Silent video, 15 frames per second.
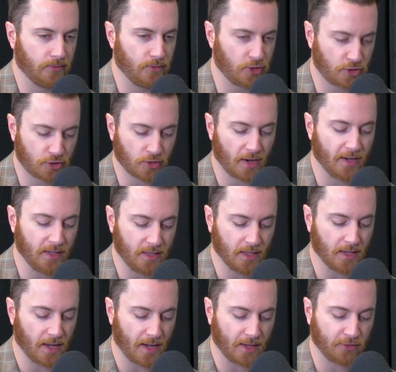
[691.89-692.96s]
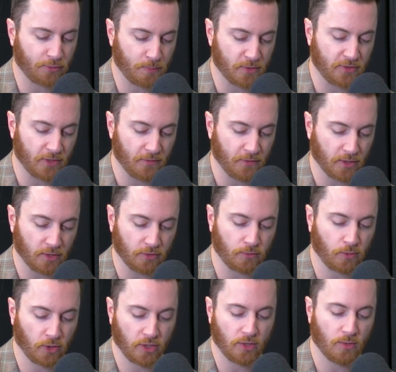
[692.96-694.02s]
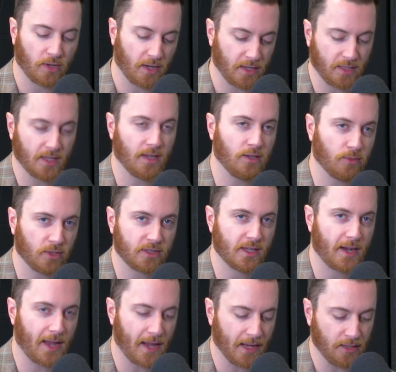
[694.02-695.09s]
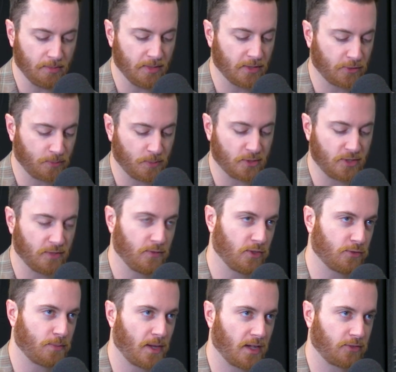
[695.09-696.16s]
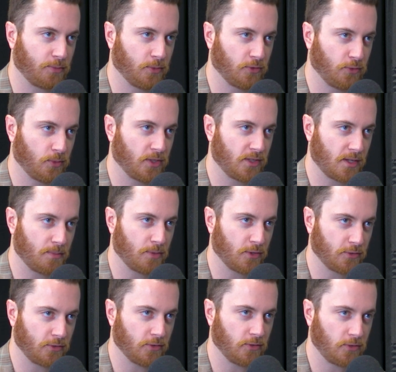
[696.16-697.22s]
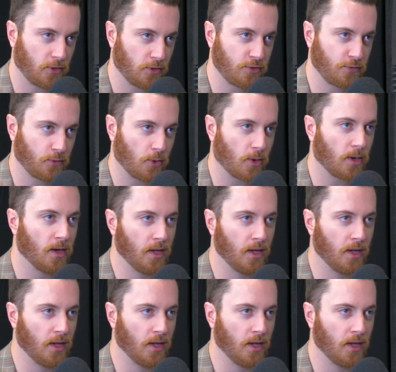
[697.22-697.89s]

Just trying to get as specific as really you want that ad to be as specific as possible to what that person searched for